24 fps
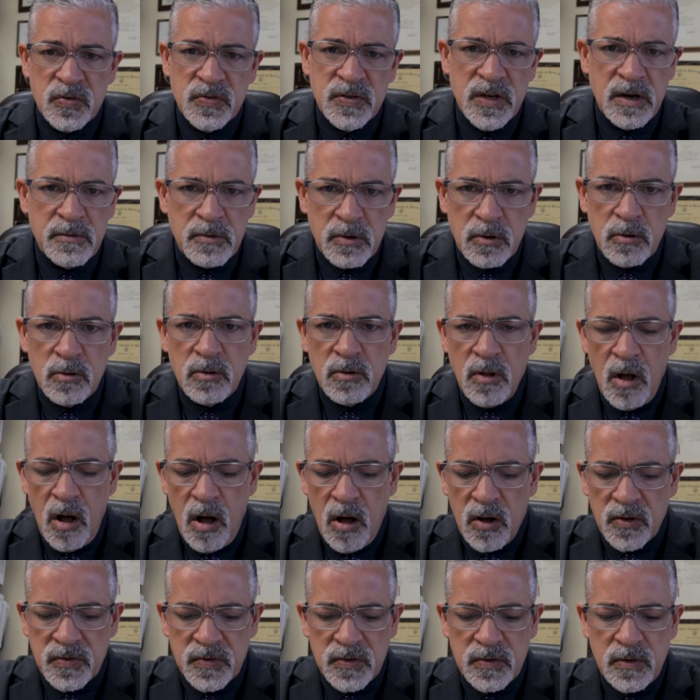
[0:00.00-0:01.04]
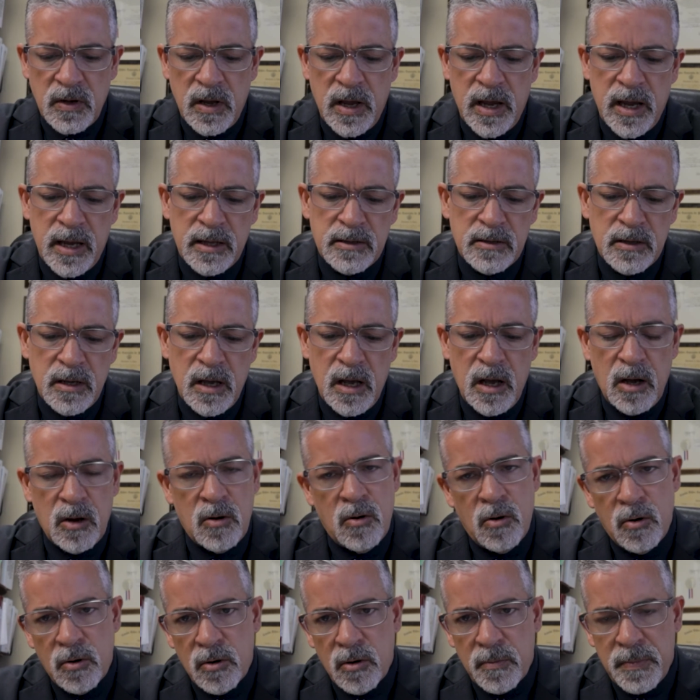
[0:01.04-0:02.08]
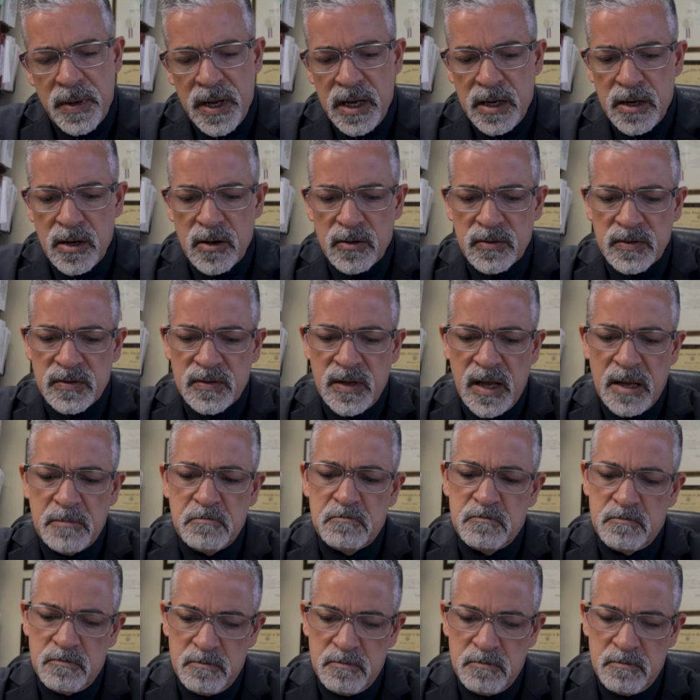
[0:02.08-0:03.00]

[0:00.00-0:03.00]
several laws and court opinions that